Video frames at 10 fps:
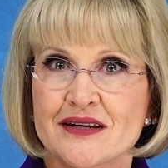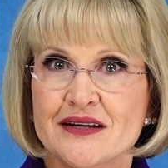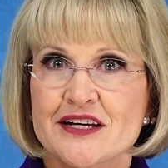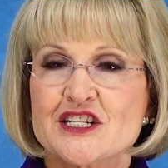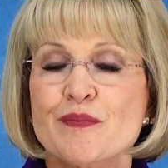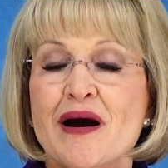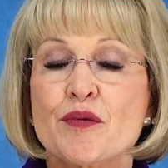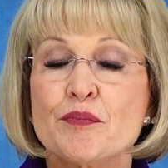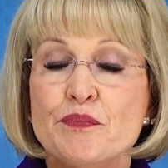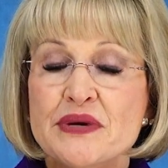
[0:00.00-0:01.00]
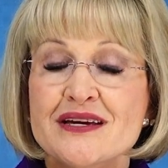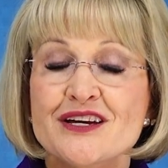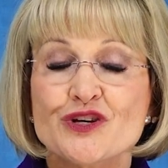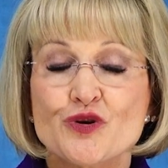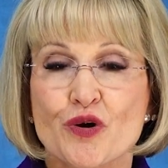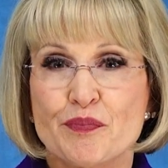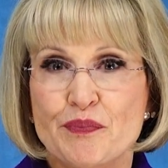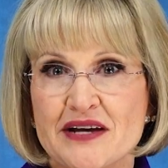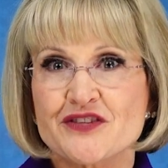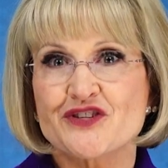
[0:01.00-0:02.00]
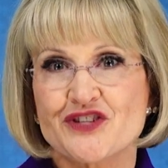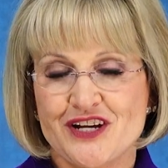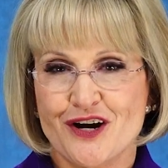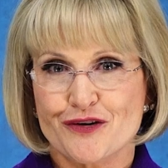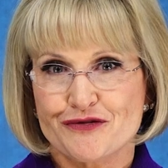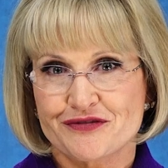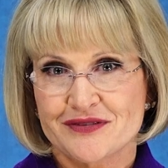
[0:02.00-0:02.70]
It's about being your best self